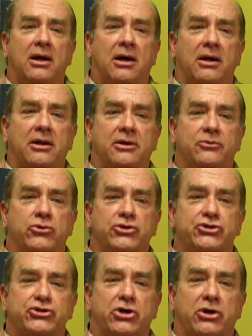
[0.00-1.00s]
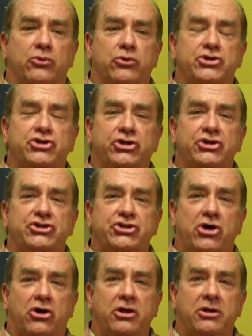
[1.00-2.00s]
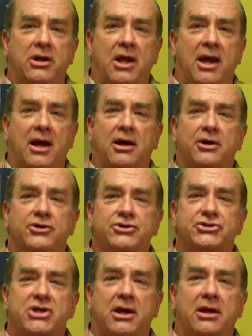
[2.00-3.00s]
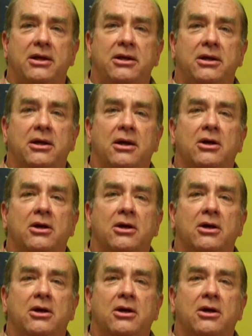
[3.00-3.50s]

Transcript: Uh, it was originally started as a